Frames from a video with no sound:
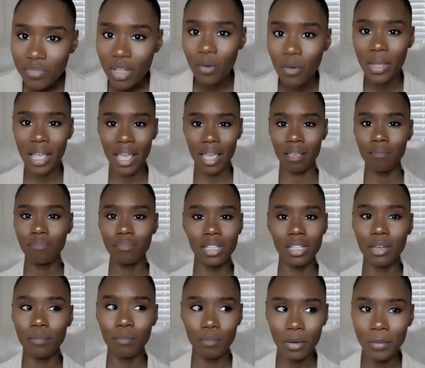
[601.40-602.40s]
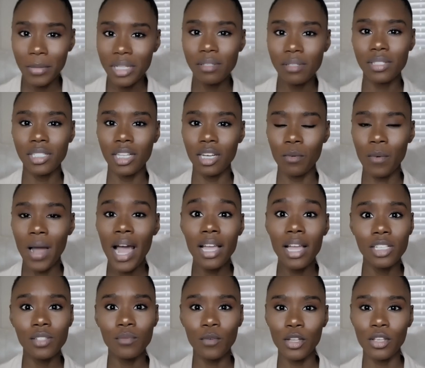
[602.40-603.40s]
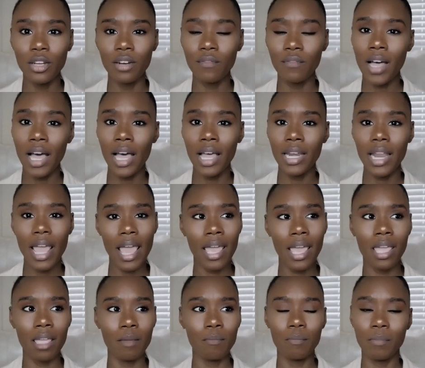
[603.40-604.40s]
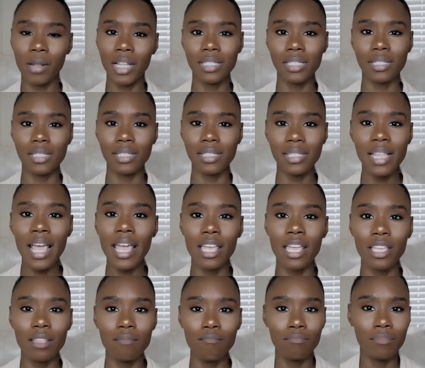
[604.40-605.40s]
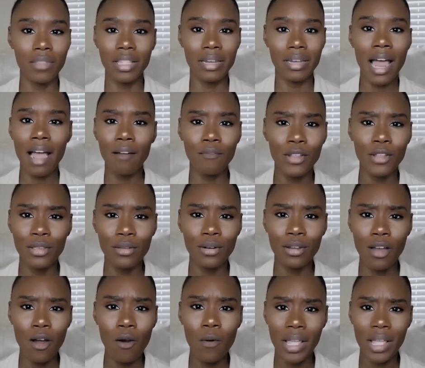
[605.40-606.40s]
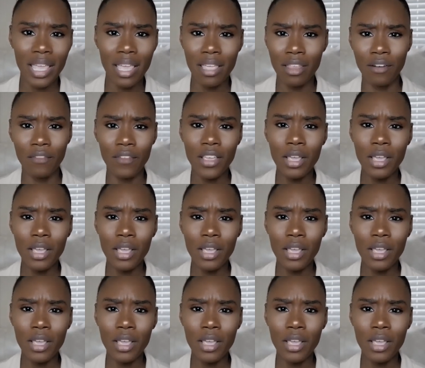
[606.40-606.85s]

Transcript: Okay, the permissive TDY is for you to find a place to stay, not for you to go and get your